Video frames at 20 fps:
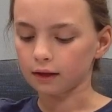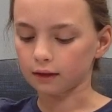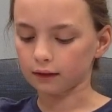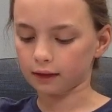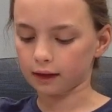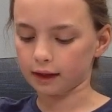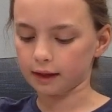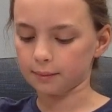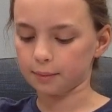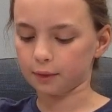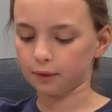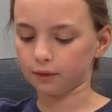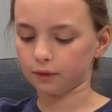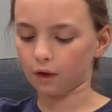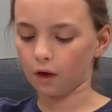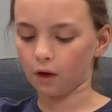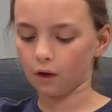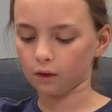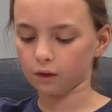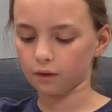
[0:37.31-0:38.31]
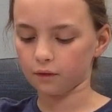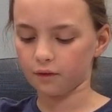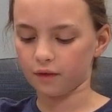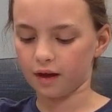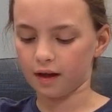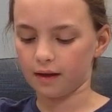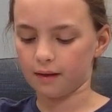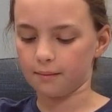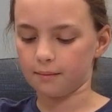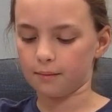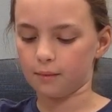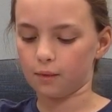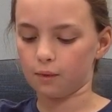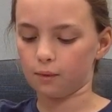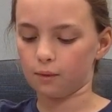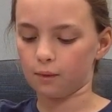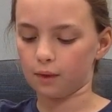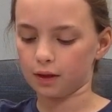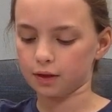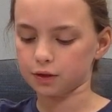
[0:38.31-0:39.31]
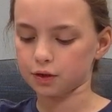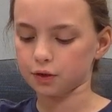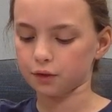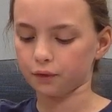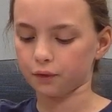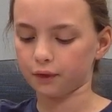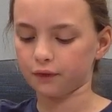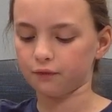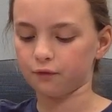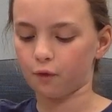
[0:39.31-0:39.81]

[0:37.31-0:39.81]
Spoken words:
labeled all of them 1, 2, 3,